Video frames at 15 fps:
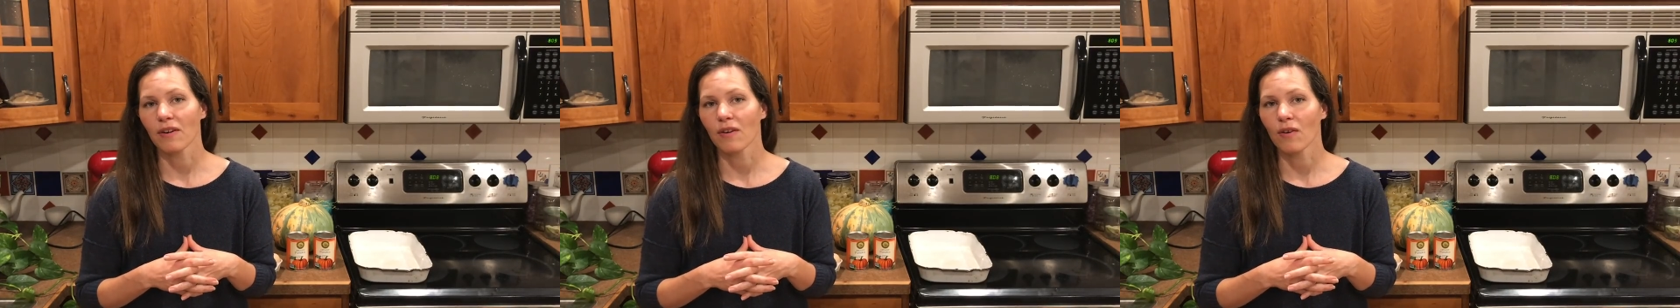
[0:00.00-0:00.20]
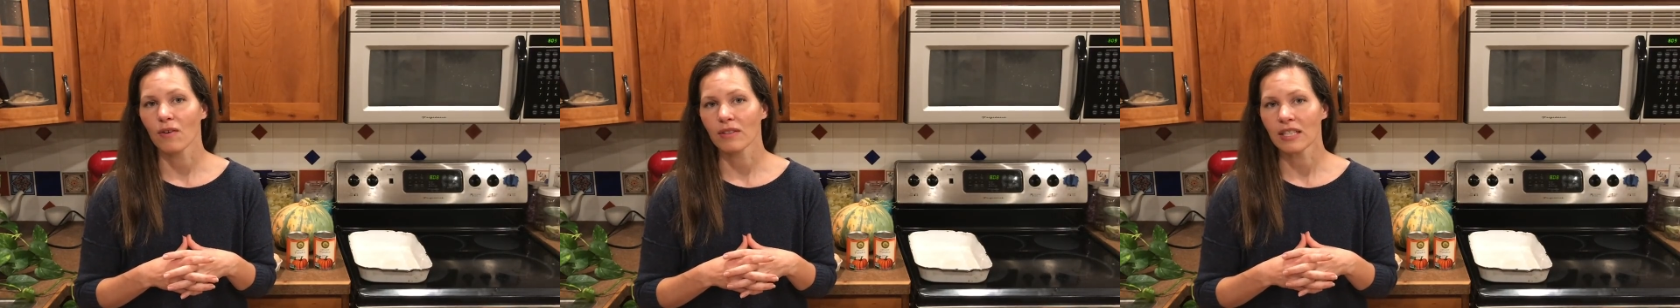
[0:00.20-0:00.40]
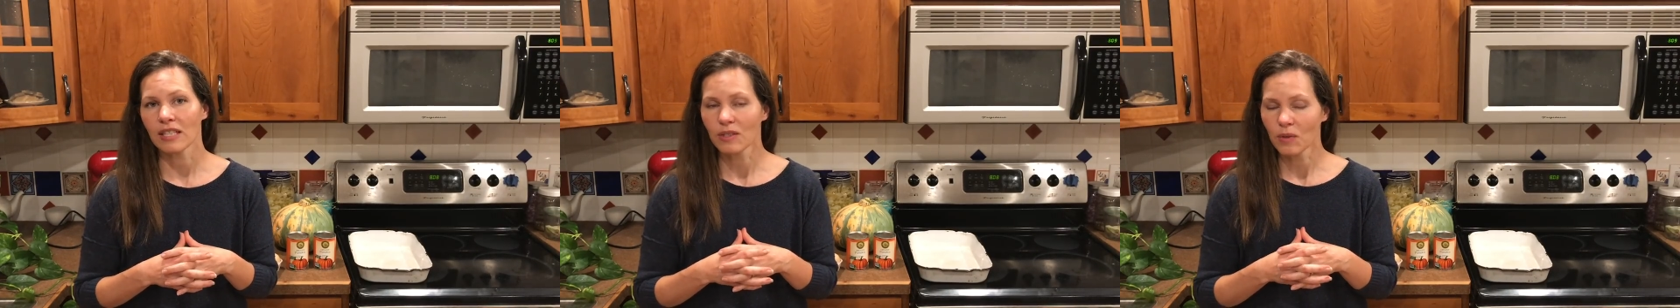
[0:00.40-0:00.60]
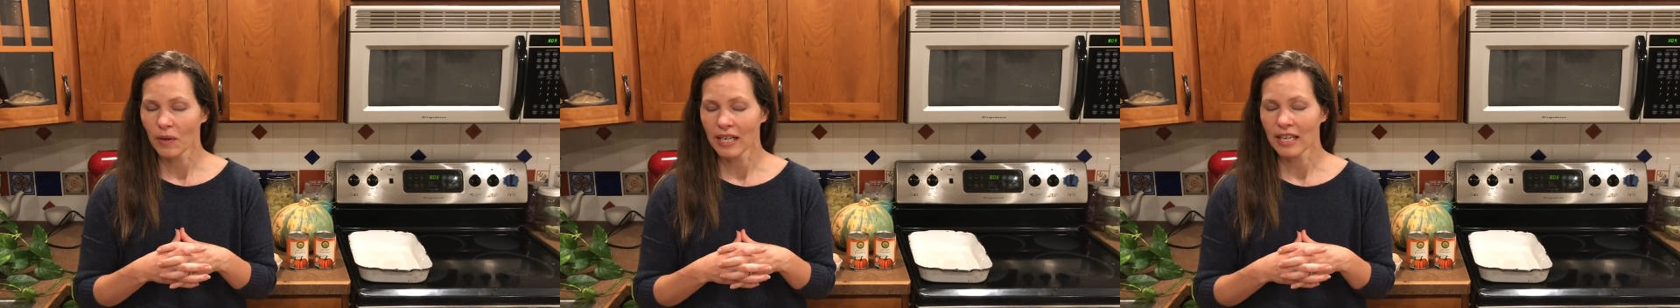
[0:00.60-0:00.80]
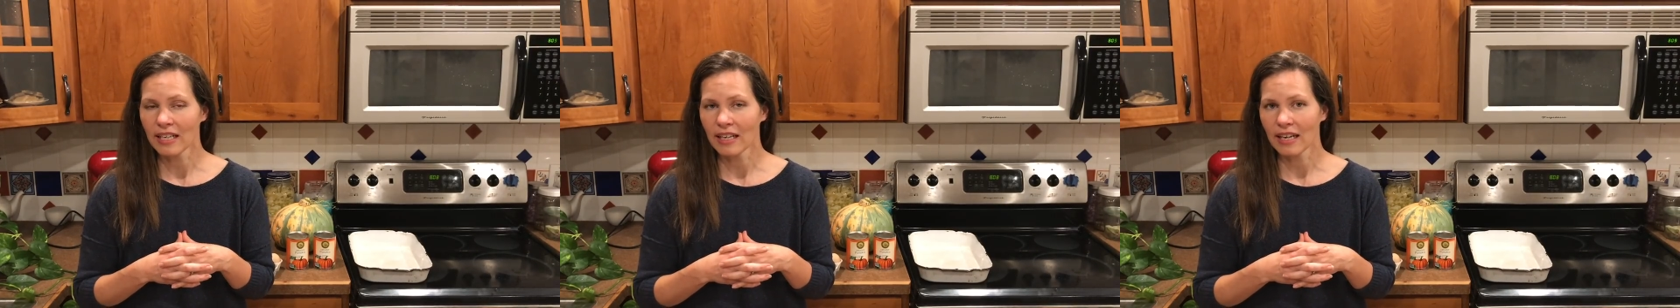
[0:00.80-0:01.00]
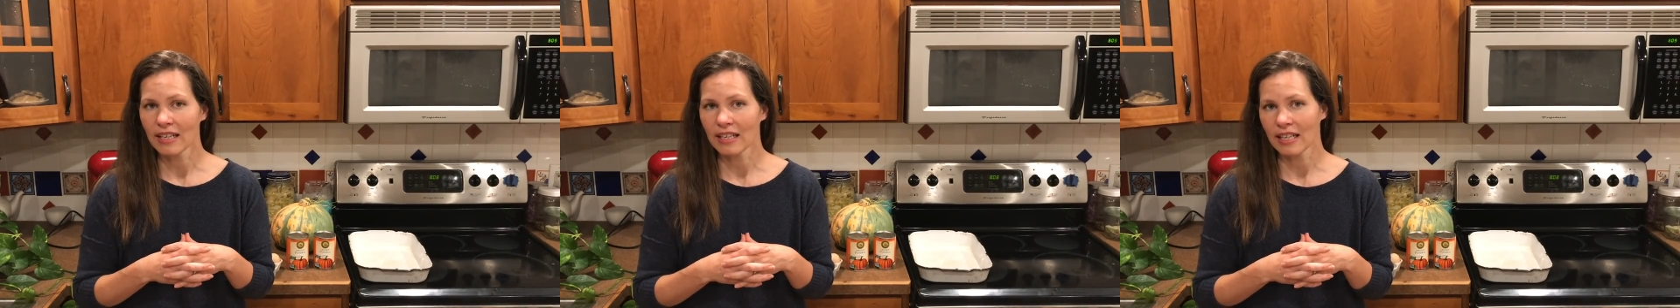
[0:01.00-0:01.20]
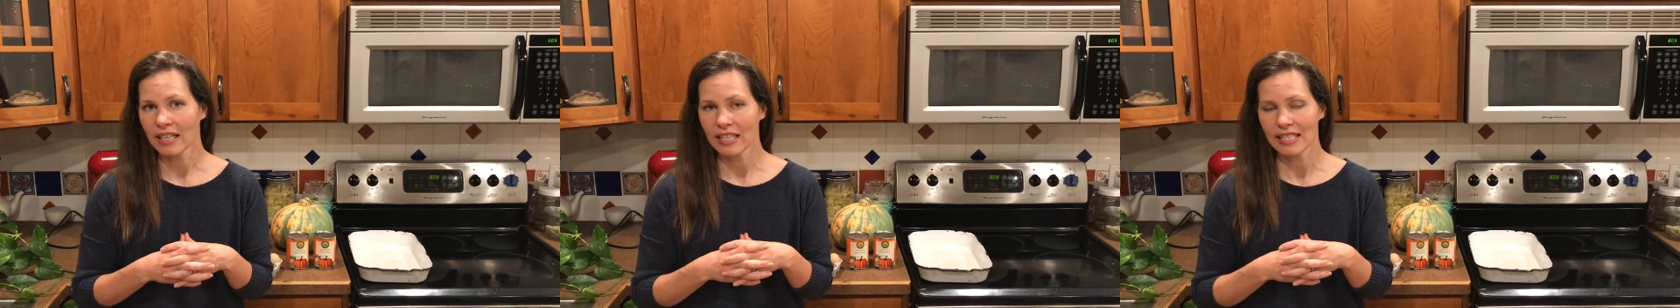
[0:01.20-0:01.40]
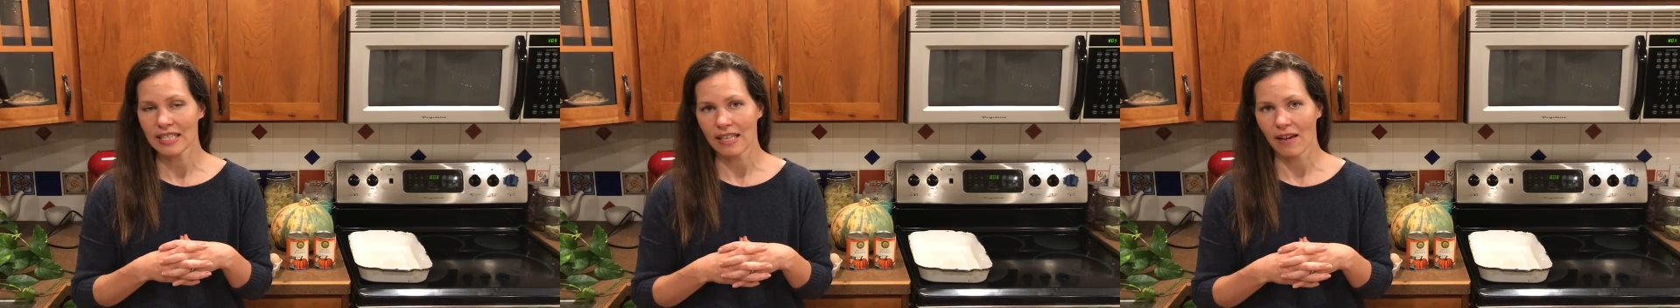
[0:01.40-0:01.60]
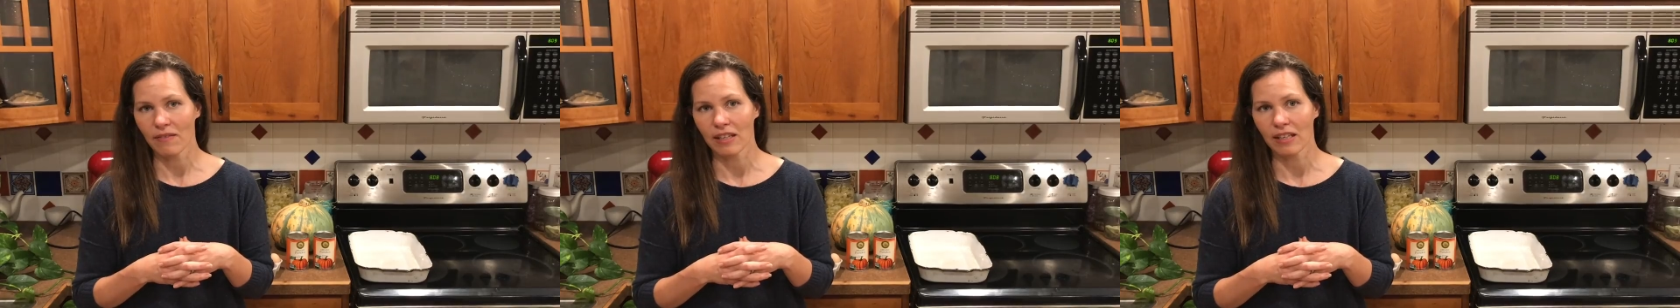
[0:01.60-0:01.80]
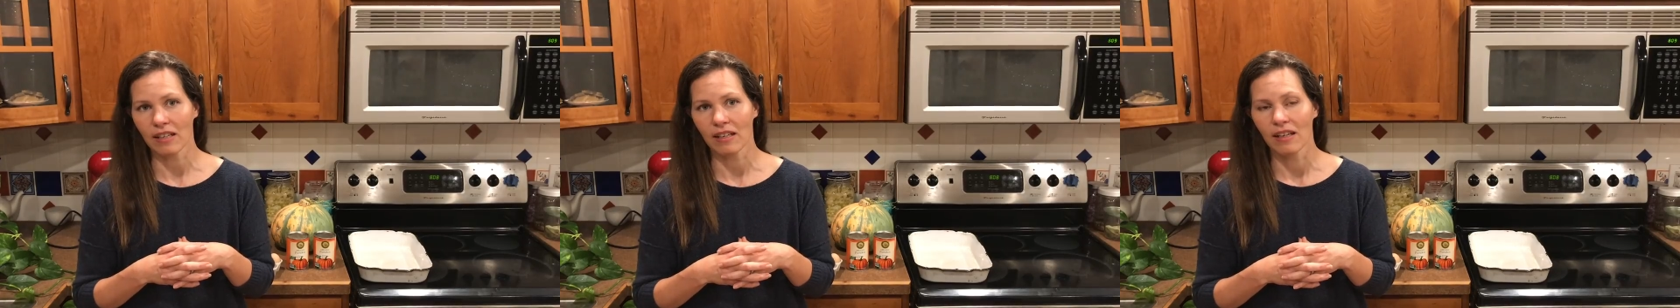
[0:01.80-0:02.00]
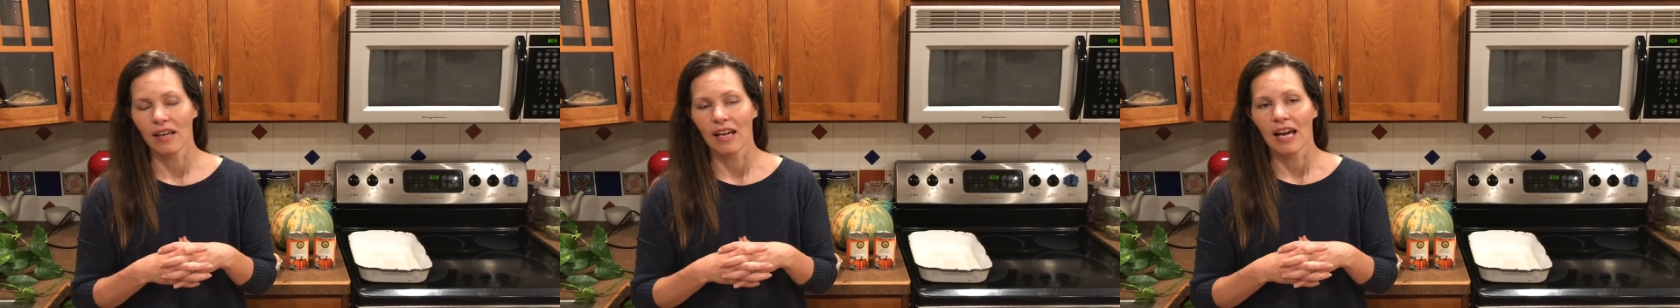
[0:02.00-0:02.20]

for only twenty-nine ninety-seven,